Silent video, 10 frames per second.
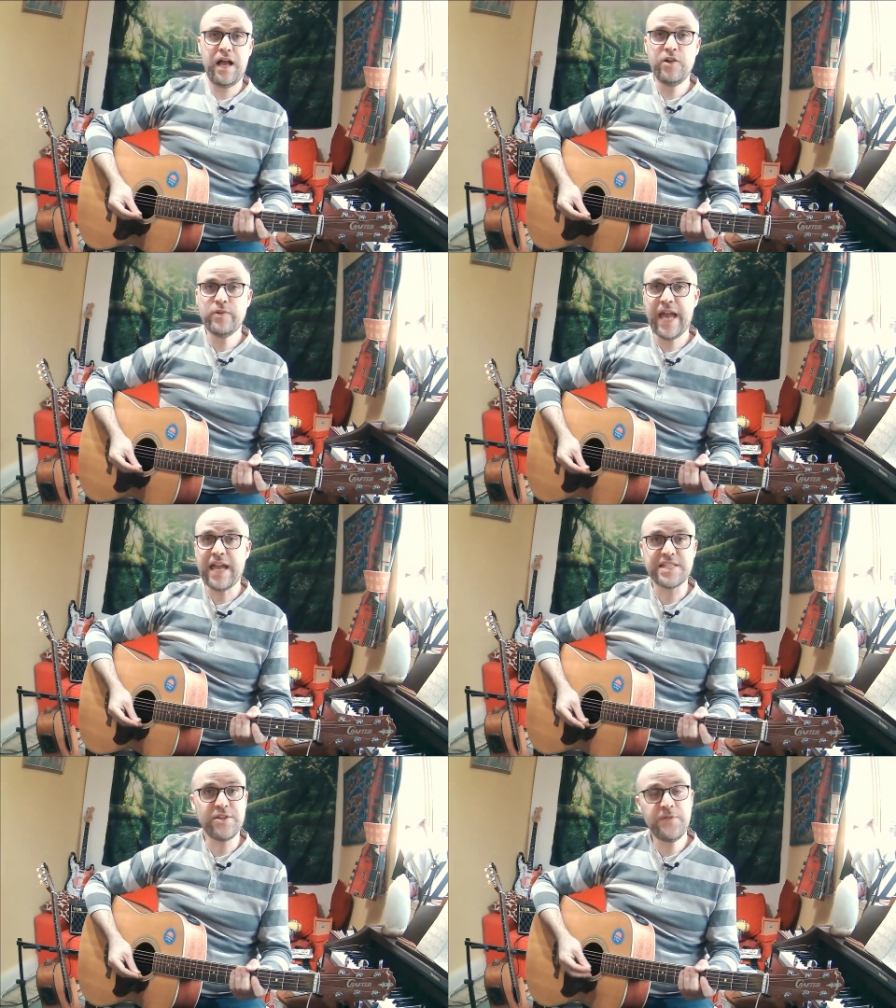
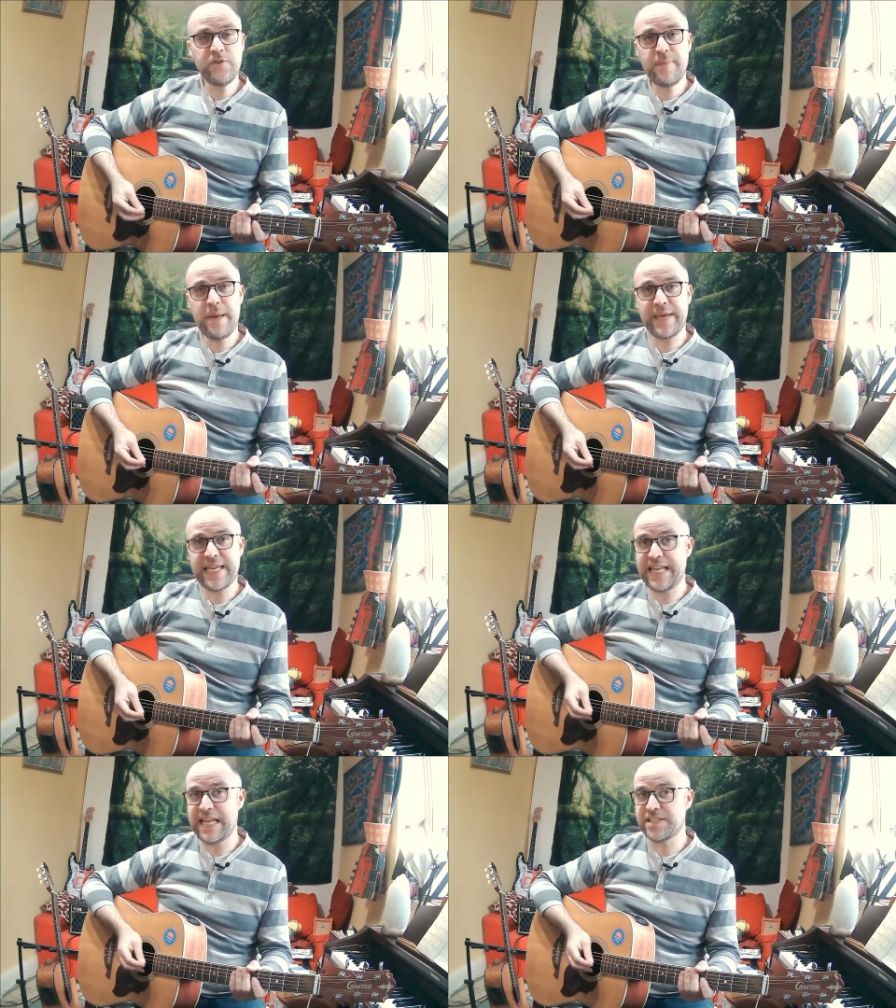Okay, so if you remember
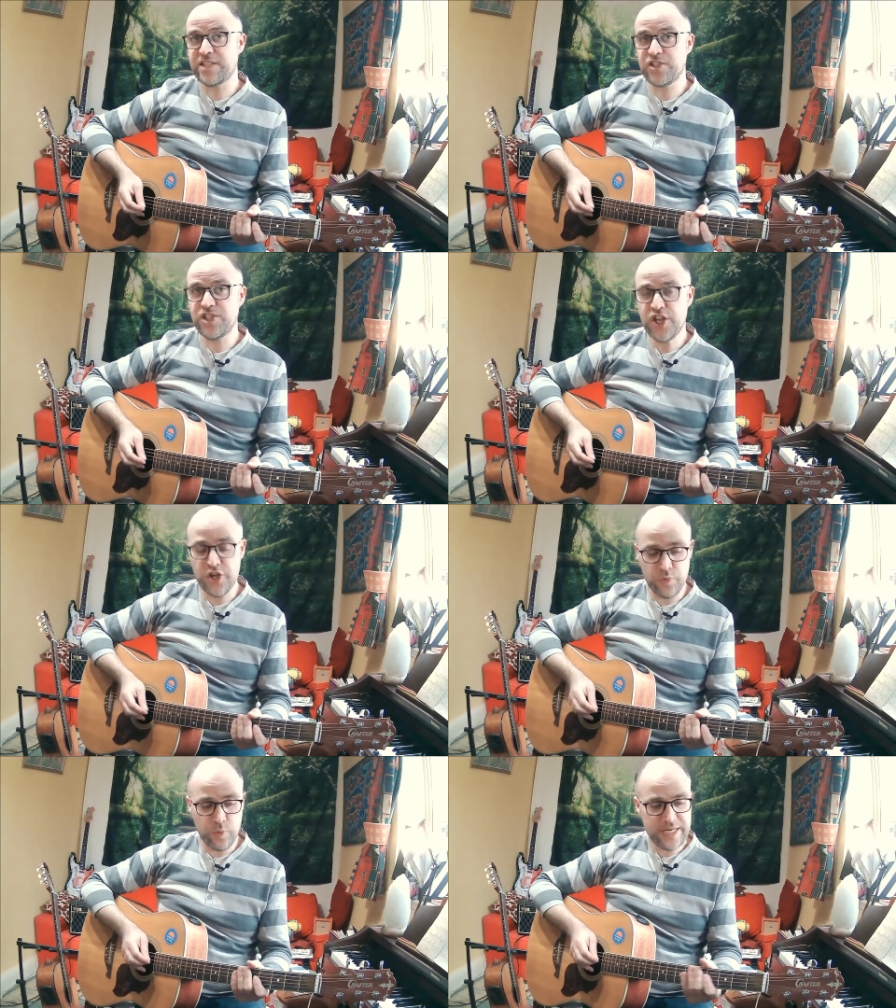in lesson
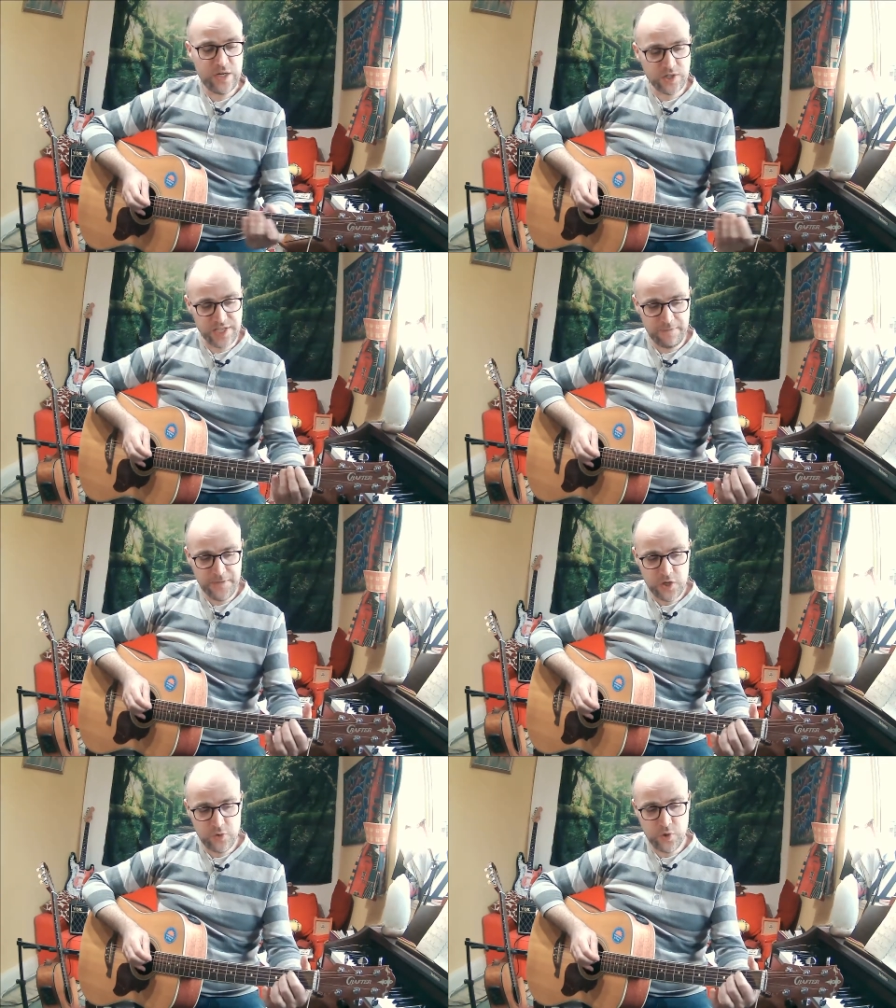2 we looked at a
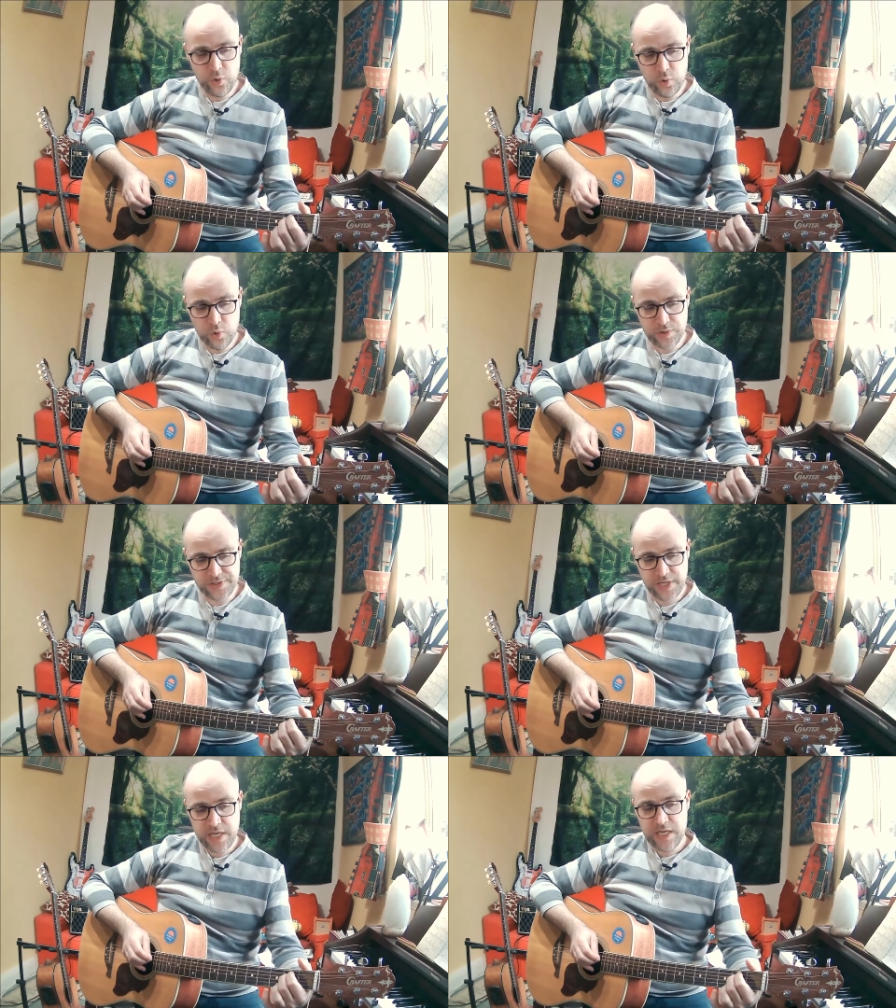few
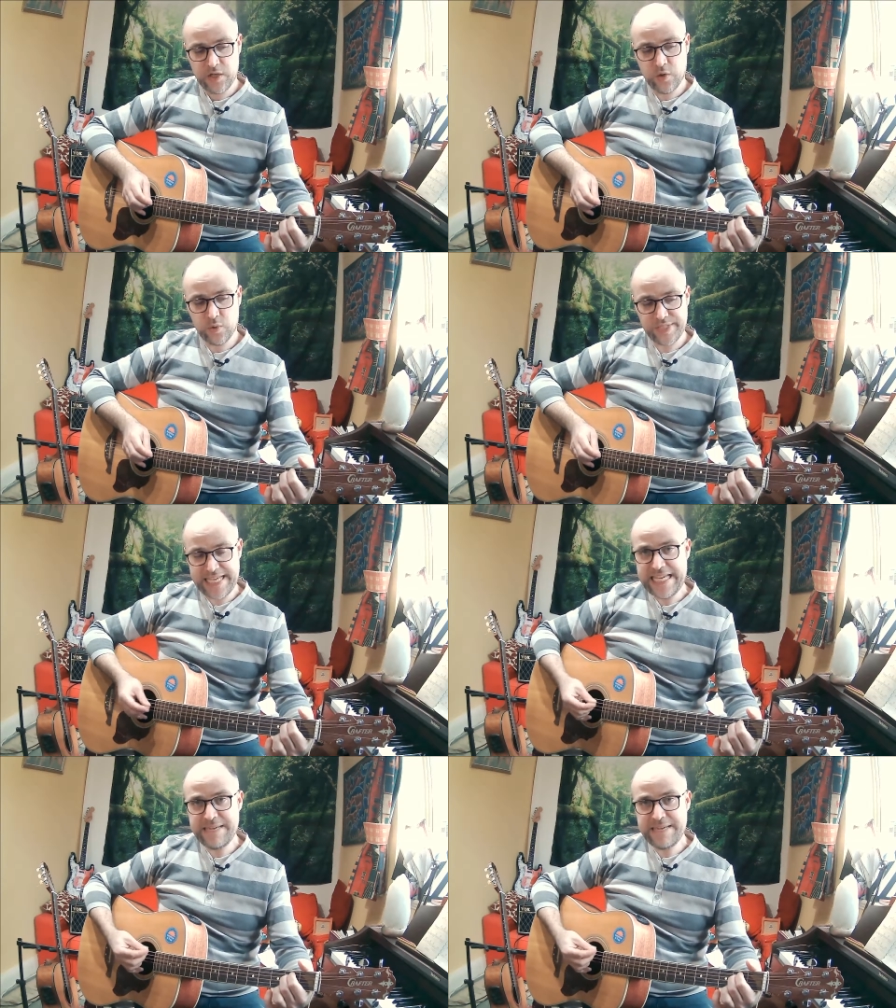chords called E